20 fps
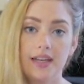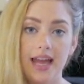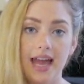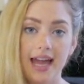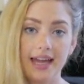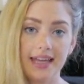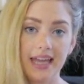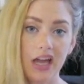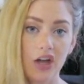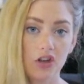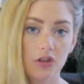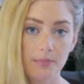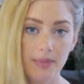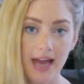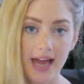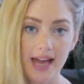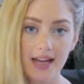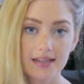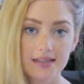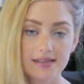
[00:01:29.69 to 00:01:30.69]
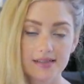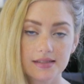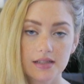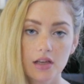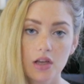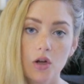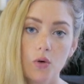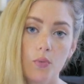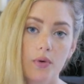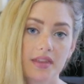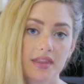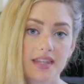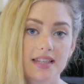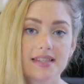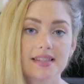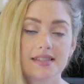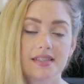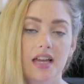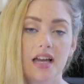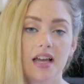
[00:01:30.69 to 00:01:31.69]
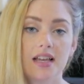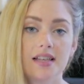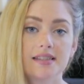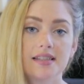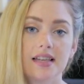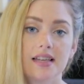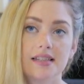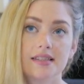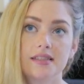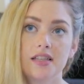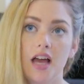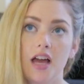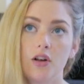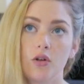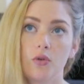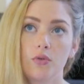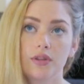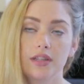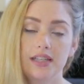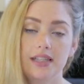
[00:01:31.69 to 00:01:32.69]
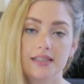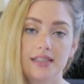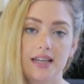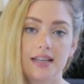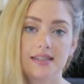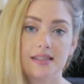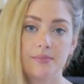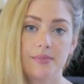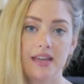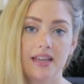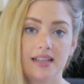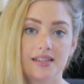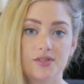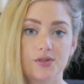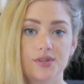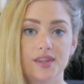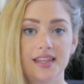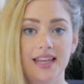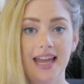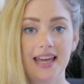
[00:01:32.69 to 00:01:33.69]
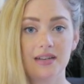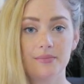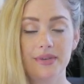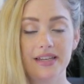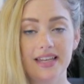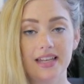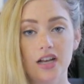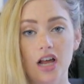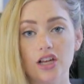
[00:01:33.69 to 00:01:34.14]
you can hack health packs. What this does is not only does it make it so the enemy